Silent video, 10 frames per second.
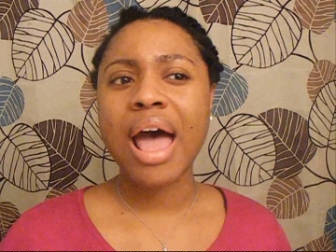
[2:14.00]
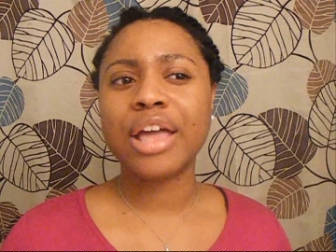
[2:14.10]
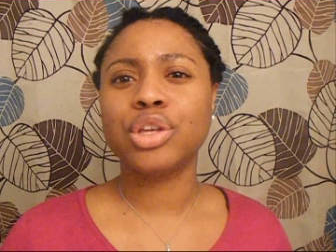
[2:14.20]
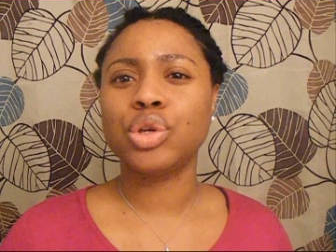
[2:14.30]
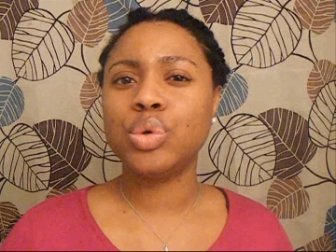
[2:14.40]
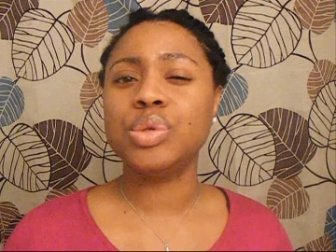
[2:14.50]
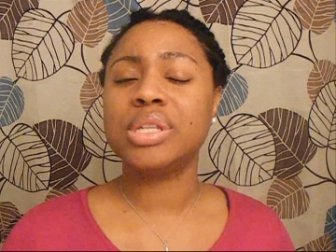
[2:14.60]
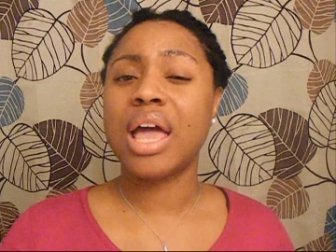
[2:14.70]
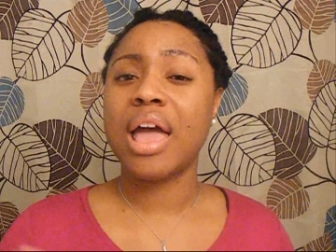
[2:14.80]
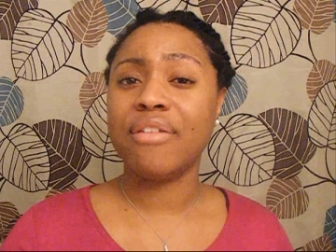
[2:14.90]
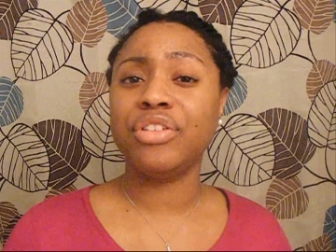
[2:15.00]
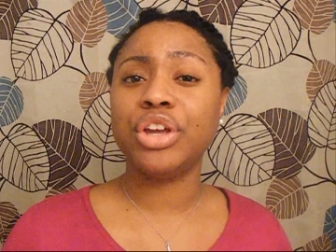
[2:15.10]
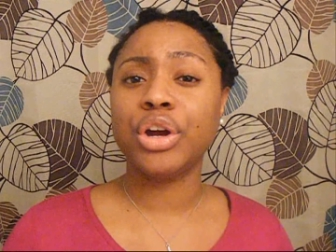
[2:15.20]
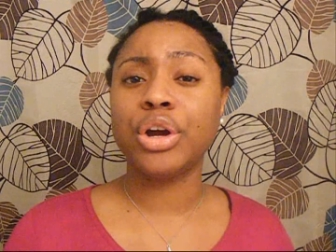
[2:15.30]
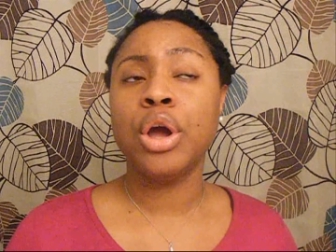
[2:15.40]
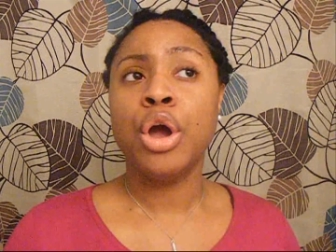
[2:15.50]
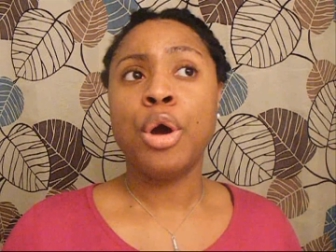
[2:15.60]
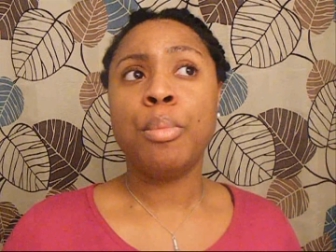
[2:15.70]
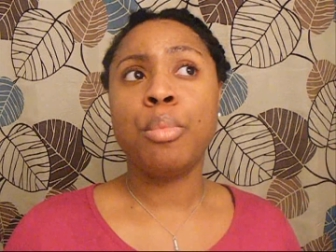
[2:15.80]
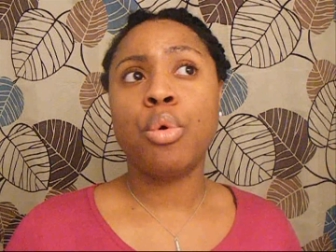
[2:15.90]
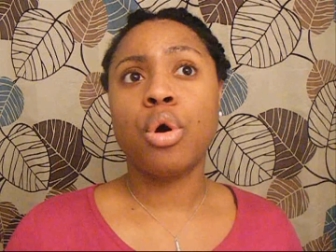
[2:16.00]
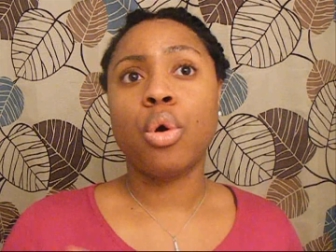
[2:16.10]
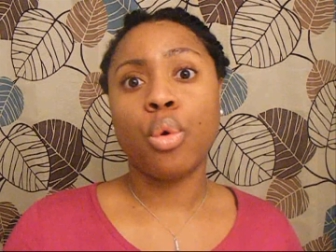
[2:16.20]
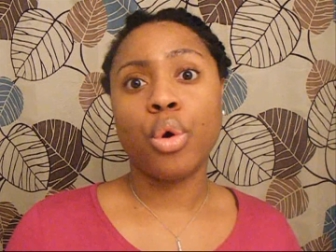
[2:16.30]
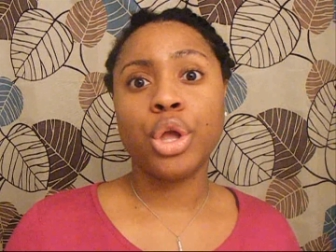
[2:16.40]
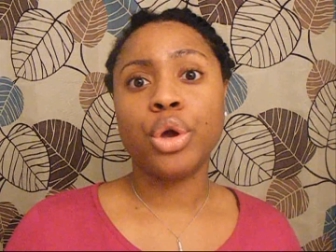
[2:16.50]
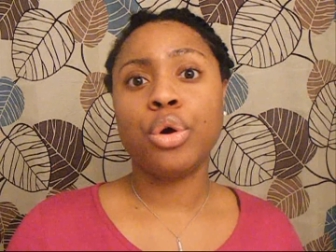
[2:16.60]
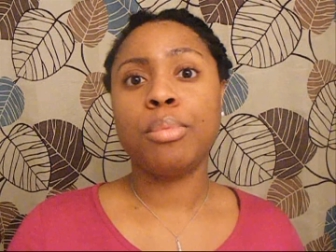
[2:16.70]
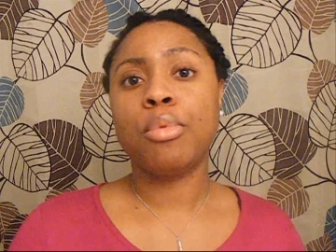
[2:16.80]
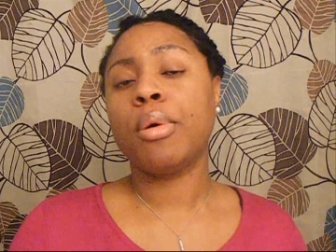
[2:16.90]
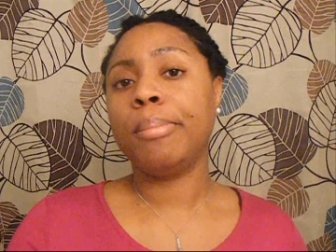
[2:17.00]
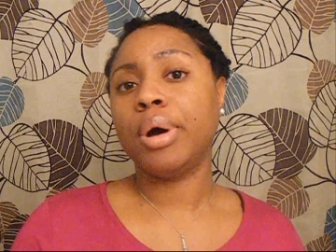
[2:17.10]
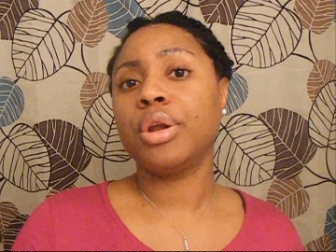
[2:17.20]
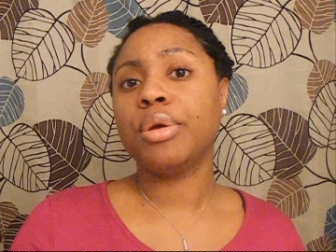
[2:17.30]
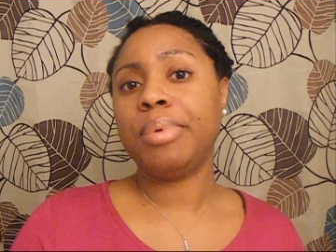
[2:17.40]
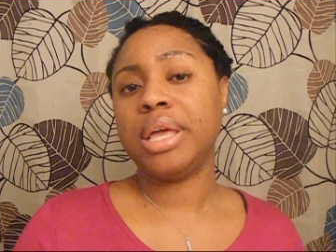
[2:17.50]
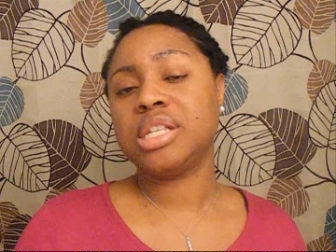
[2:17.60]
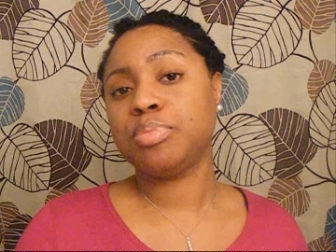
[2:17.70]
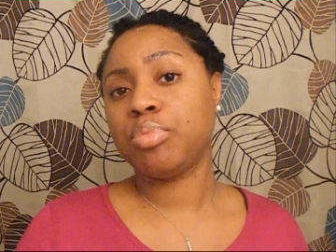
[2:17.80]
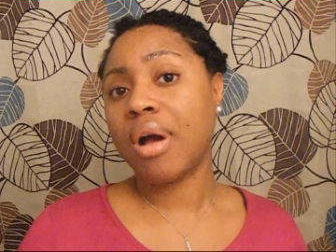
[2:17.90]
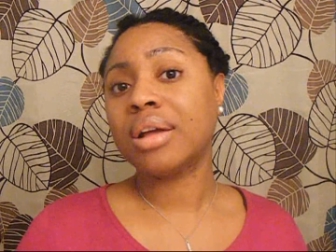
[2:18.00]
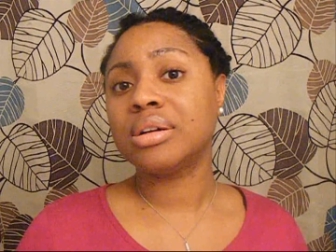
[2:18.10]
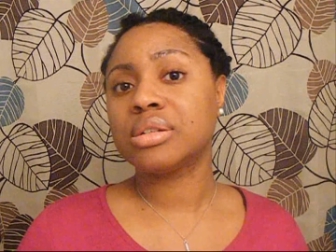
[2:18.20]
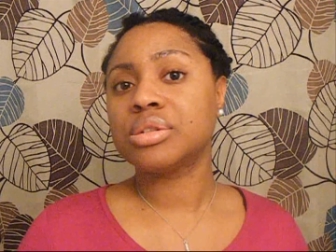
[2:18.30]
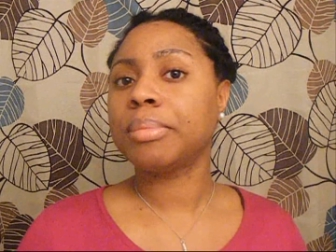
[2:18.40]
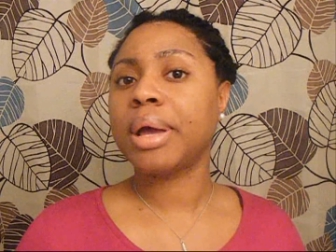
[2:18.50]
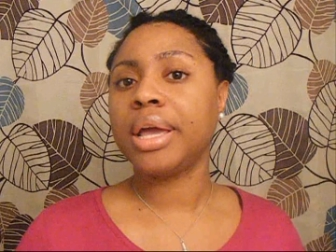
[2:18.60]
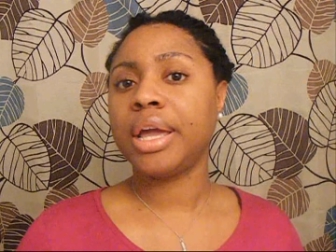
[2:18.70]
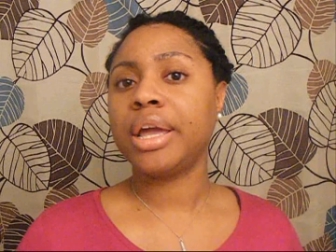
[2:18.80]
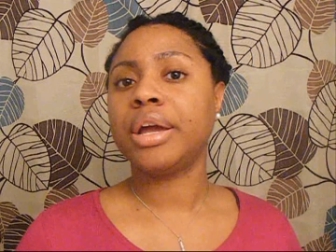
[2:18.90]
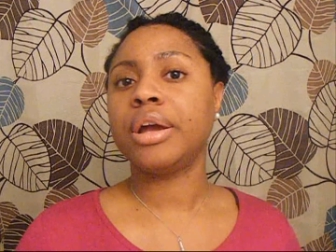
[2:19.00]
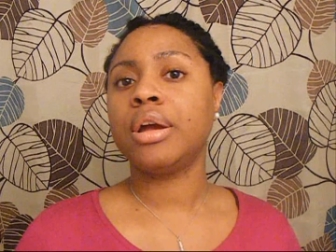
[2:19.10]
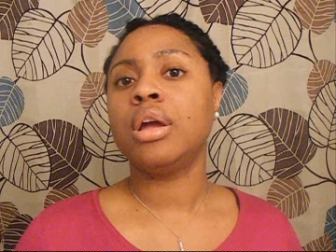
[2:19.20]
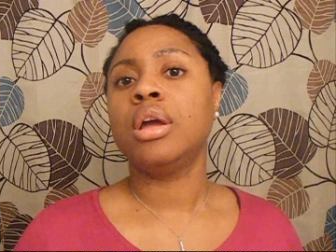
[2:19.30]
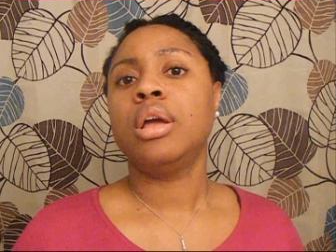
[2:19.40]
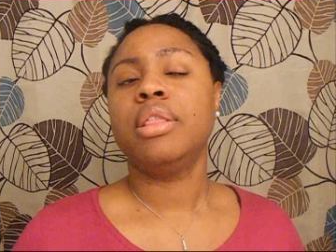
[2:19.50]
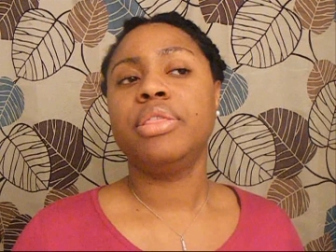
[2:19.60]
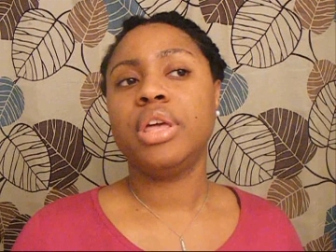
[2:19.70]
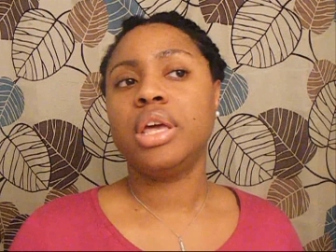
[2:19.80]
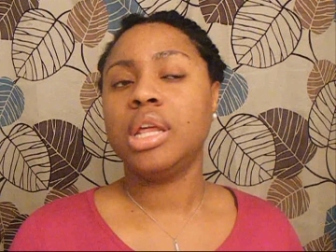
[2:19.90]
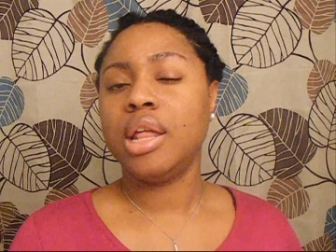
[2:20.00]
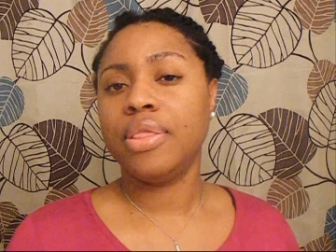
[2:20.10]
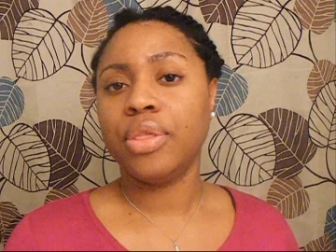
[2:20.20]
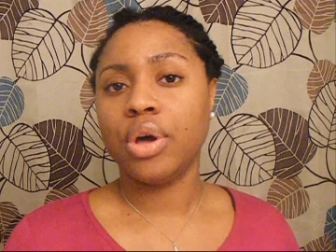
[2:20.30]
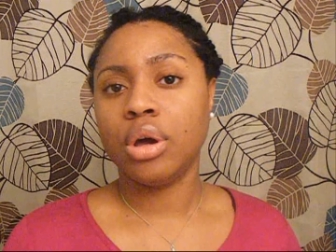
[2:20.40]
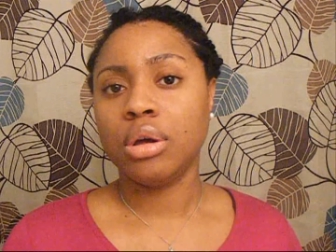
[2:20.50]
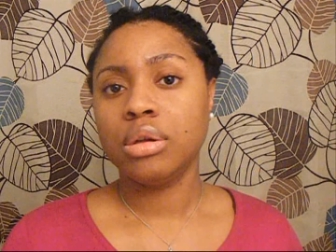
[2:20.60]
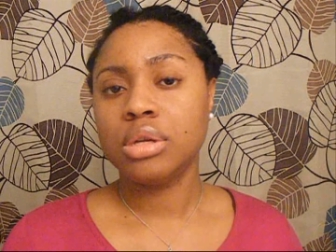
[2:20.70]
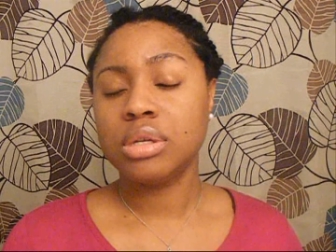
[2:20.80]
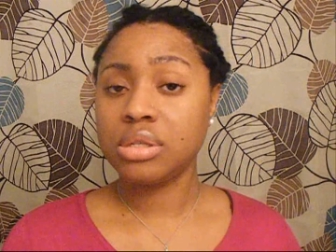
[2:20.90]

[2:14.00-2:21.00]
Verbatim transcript: I use heavier, more oil, more butter-based products on my hair than in the